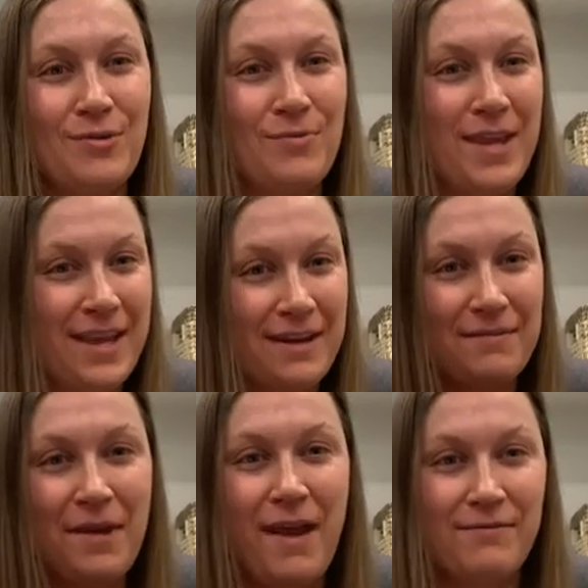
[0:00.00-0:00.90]
we can
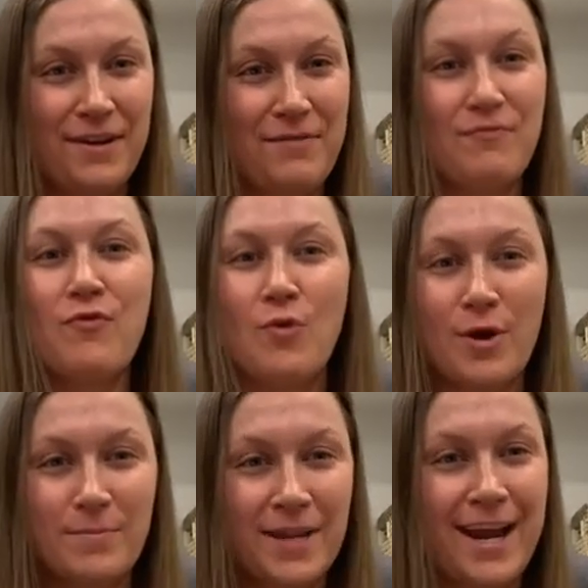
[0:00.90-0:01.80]
have an
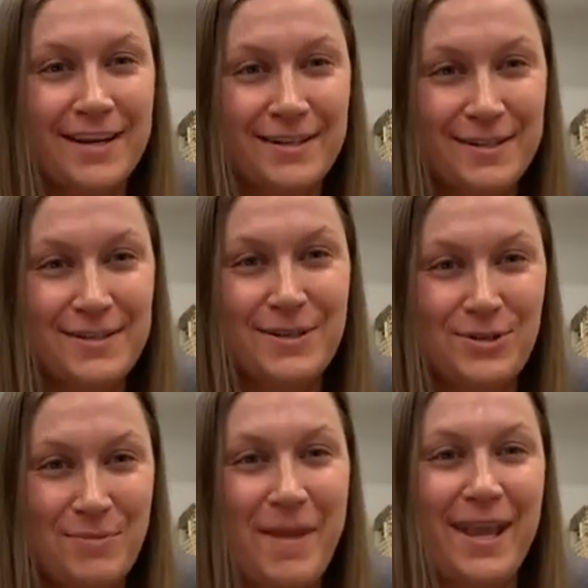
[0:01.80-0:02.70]
informed kind of
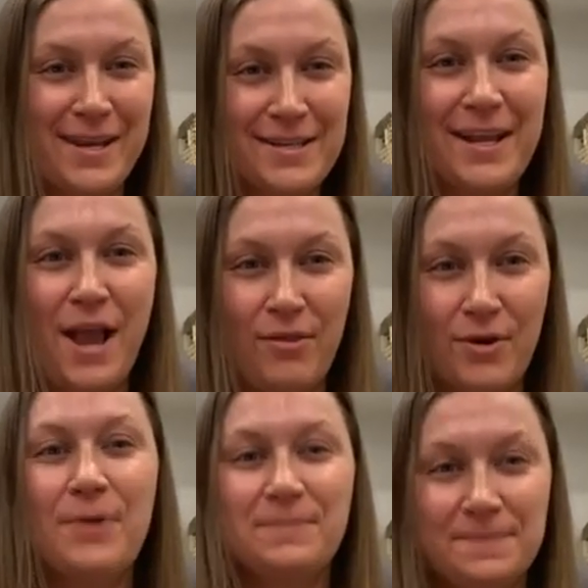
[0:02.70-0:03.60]
decision making together.